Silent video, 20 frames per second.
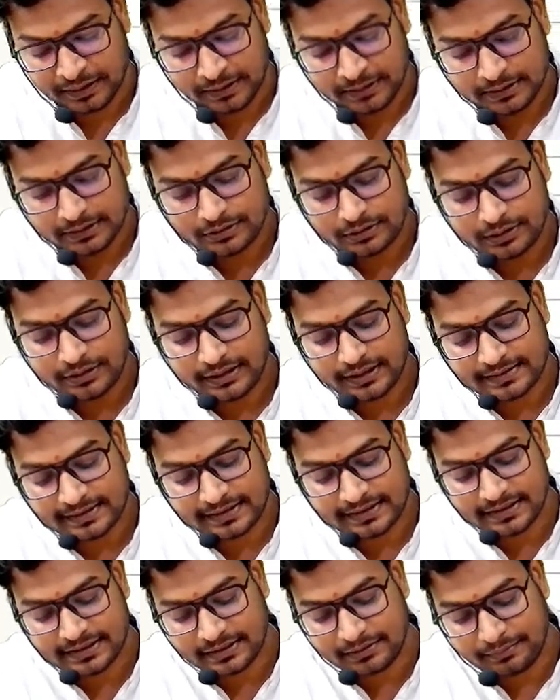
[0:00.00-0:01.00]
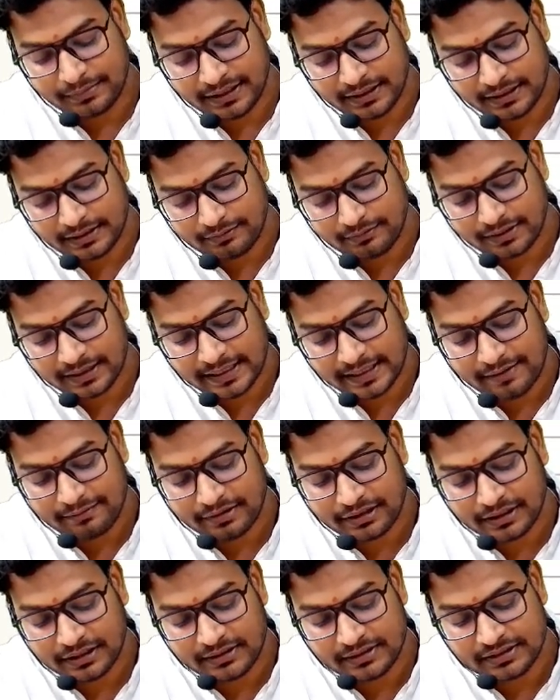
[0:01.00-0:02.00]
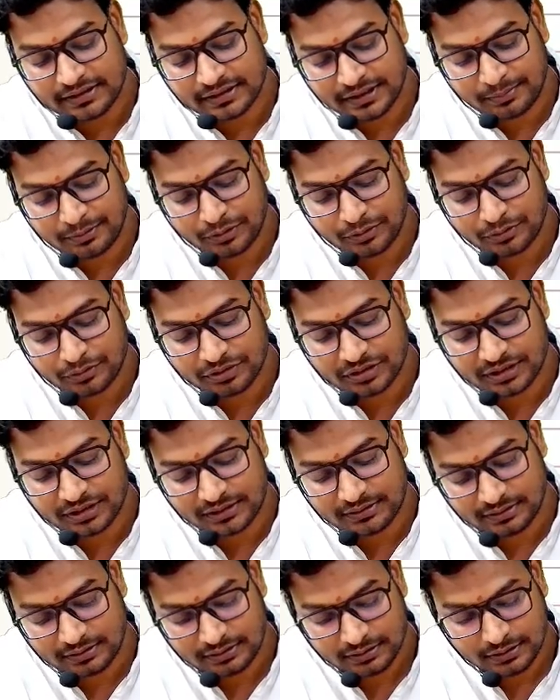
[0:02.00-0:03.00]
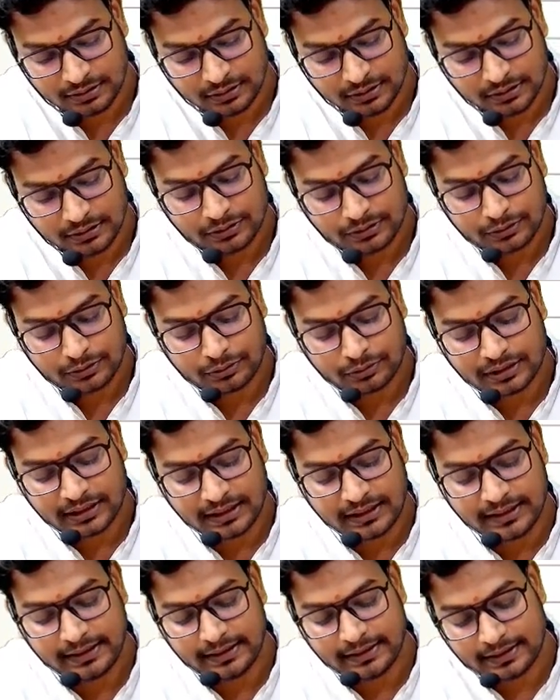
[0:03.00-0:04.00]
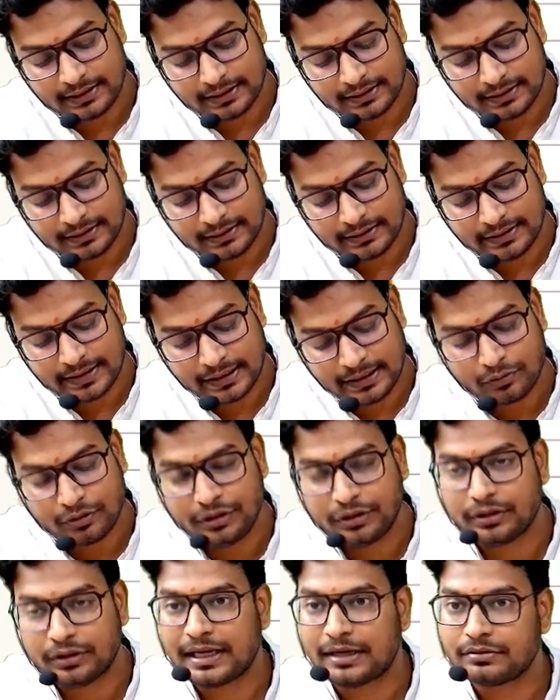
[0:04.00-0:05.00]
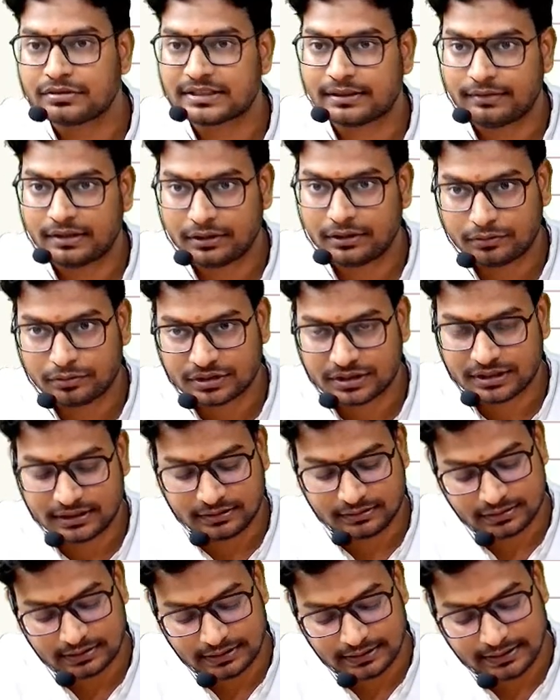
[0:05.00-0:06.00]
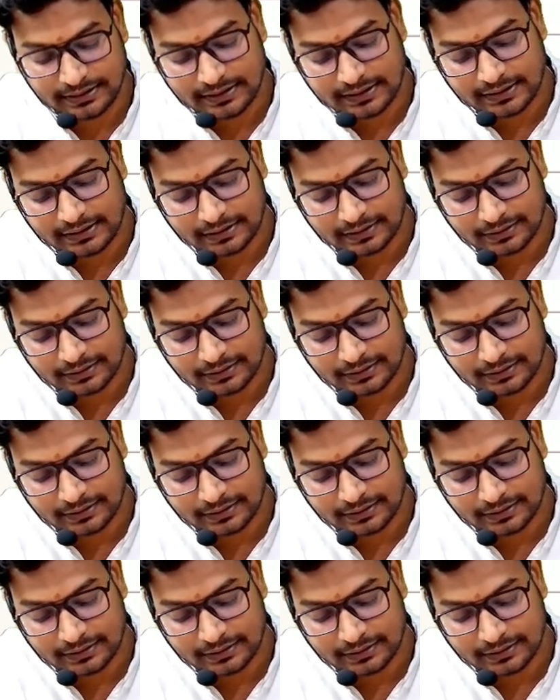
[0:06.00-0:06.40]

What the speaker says: So in the section B, we are having the descriptive questions. So totally they are going to have 7 questions. In that,